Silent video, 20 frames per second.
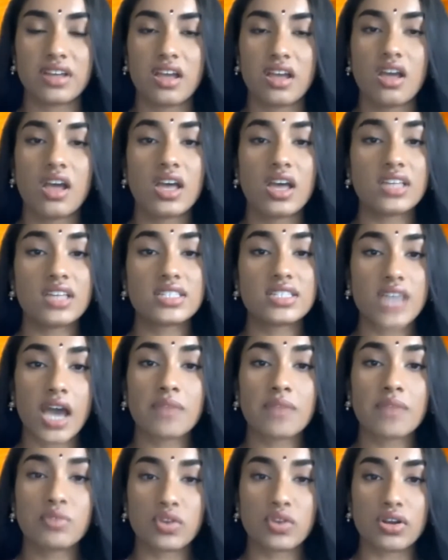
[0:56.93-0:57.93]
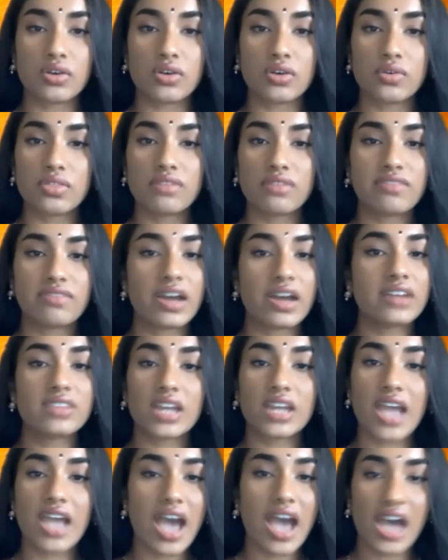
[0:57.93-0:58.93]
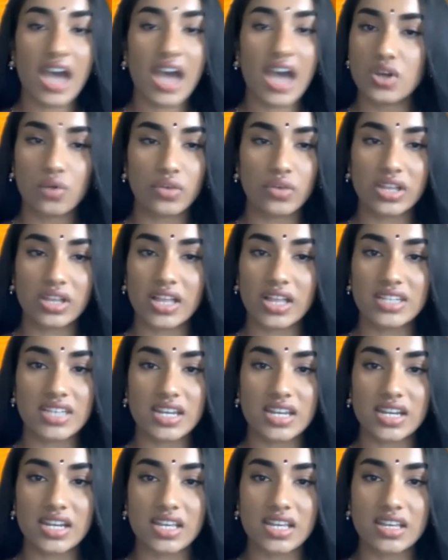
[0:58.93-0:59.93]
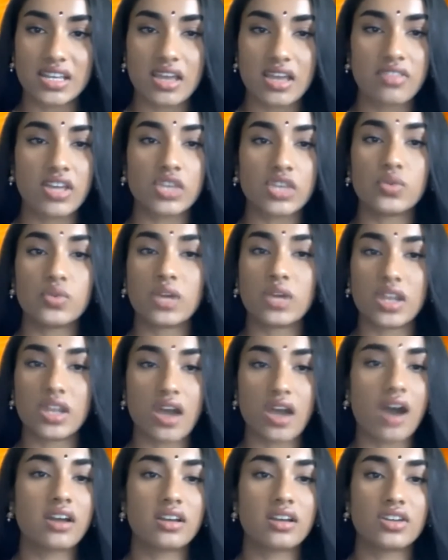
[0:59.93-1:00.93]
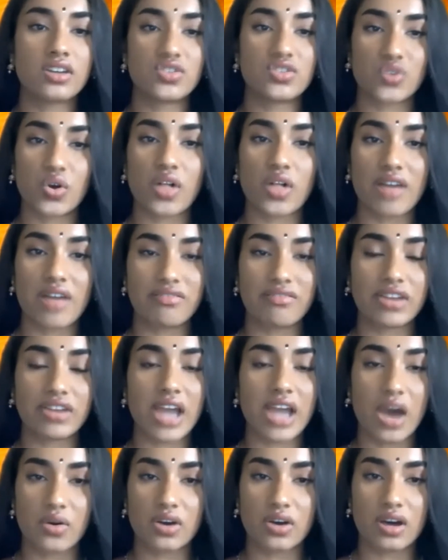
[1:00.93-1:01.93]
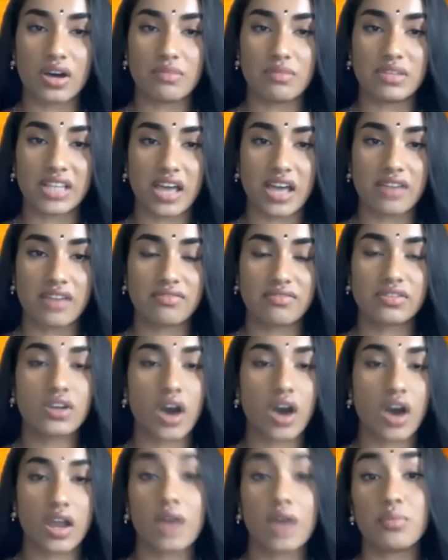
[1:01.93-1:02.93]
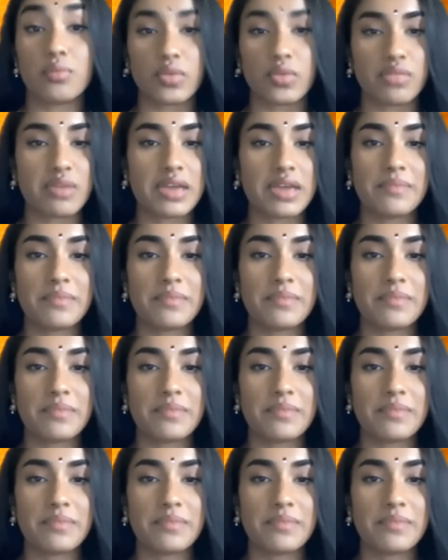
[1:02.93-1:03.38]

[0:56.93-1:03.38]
As time grew, the fact that I had no real identity and that you cannot control every outcome in life caught up with me.